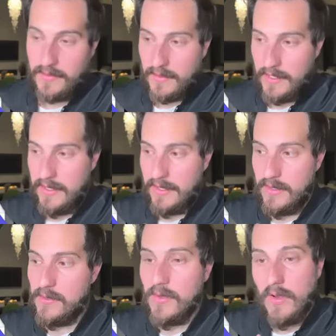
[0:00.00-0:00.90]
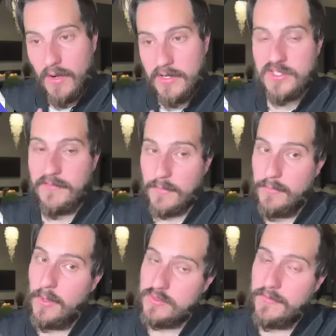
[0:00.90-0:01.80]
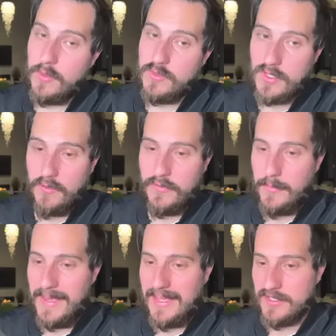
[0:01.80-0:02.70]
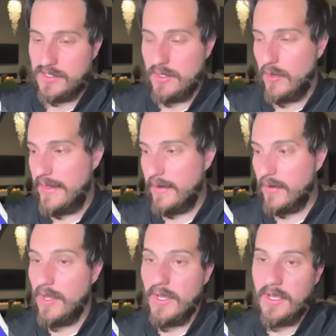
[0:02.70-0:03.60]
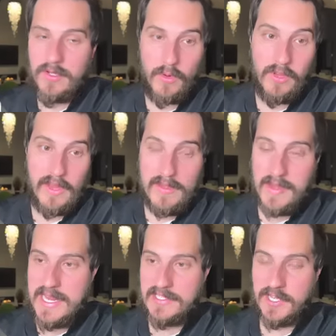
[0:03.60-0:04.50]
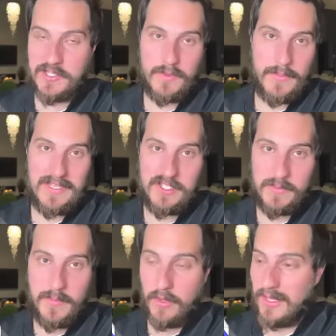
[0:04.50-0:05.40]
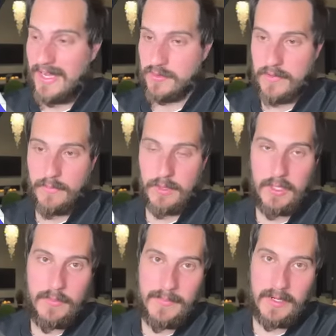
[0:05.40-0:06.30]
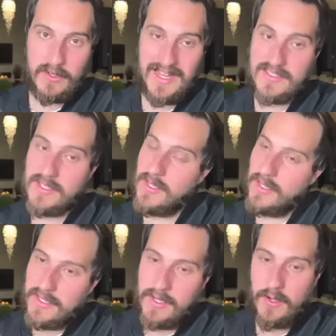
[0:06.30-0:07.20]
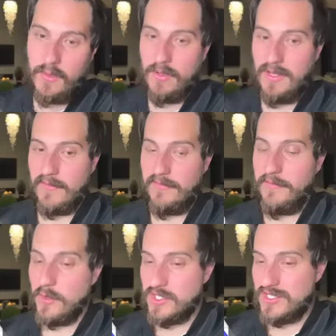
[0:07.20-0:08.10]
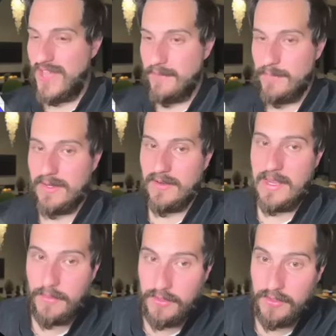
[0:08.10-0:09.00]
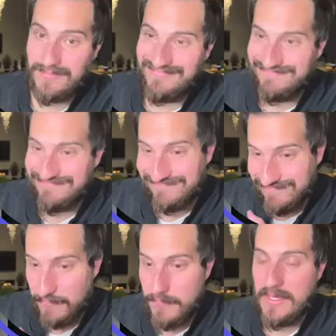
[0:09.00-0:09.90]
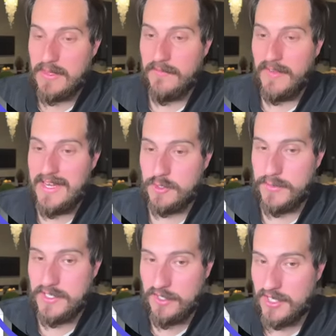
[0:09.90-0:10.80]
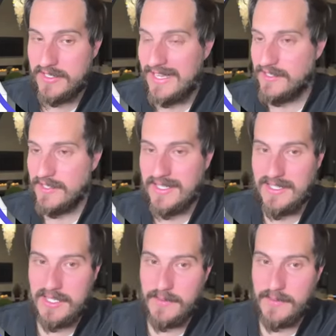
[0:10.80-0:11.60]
And honestly, for most folks over the past, you know, that are, you know, a lot of Nike's customer base is middle class or even below middle class. You know, a lot of folks just haven't been able to be in the financial position because they got sliced and diced by